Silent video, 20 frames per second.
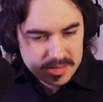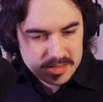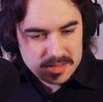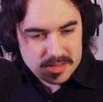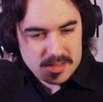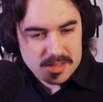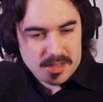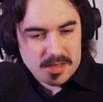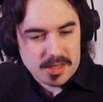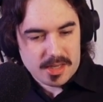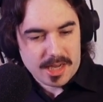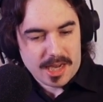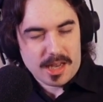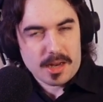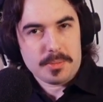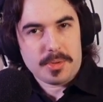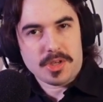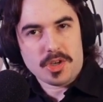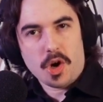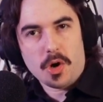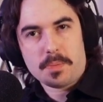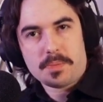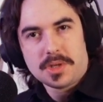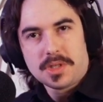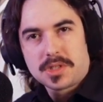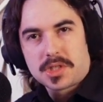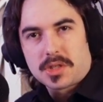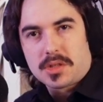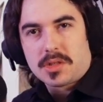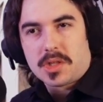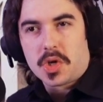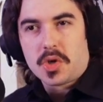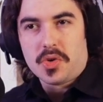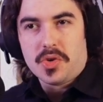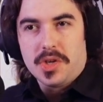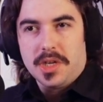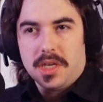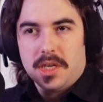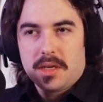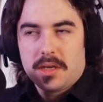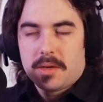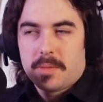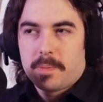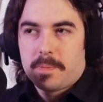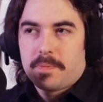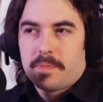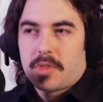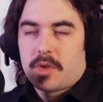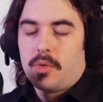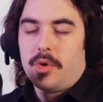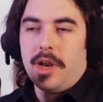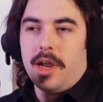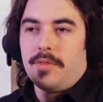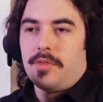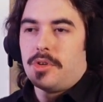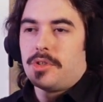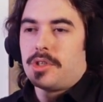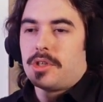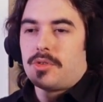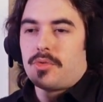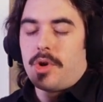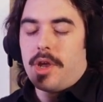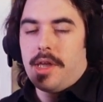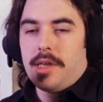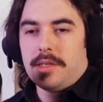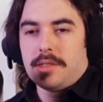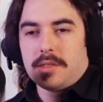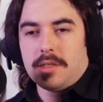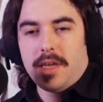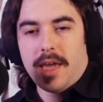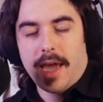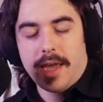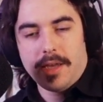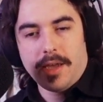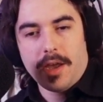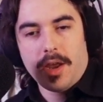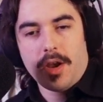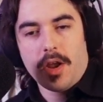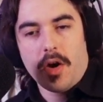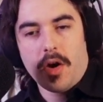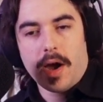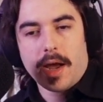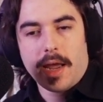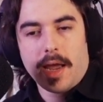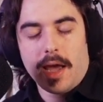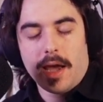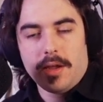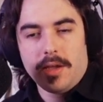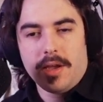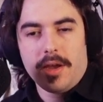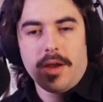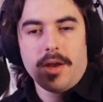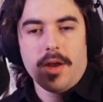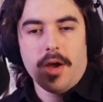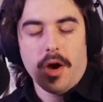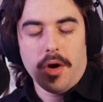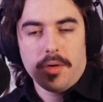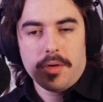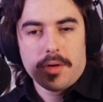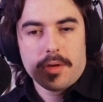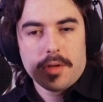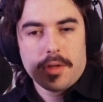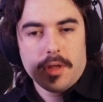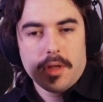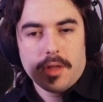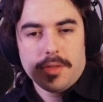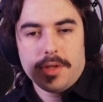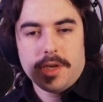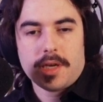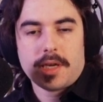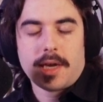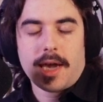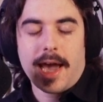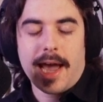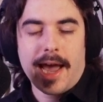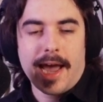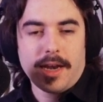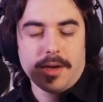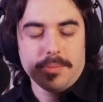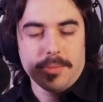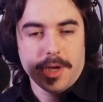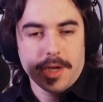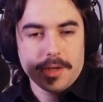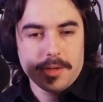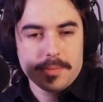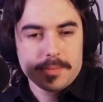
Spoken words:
And you got to be open to learning. Whatever, degrees, yeah, you know, you know, the economy.